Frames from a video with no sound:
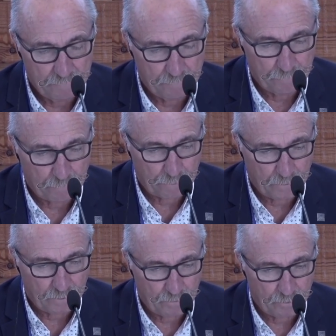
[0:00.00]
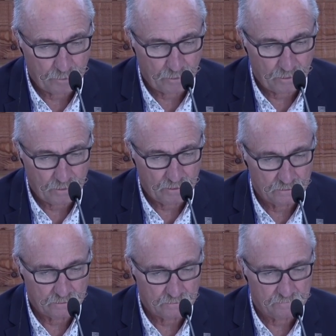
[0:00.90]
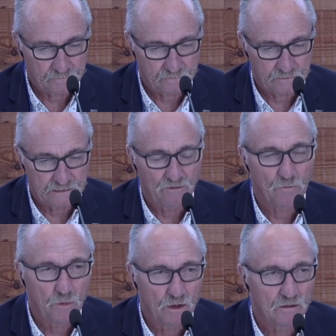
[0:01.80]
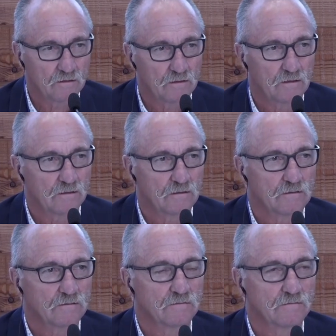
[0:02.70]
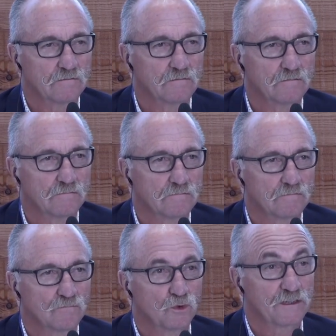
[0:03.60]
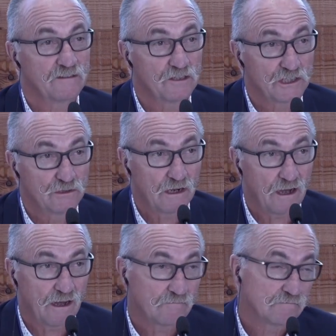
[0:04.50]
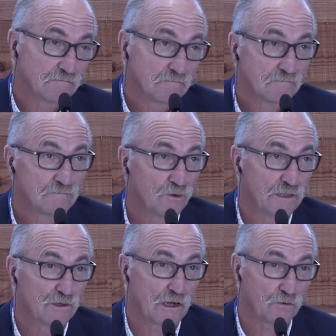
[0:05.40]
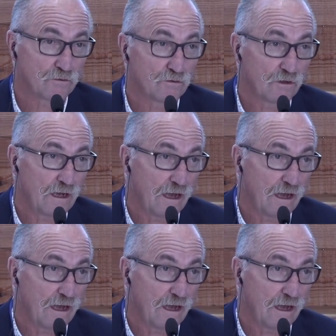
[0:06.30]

plays a very important role in the economy uh, with the Verbier Mountain Resort.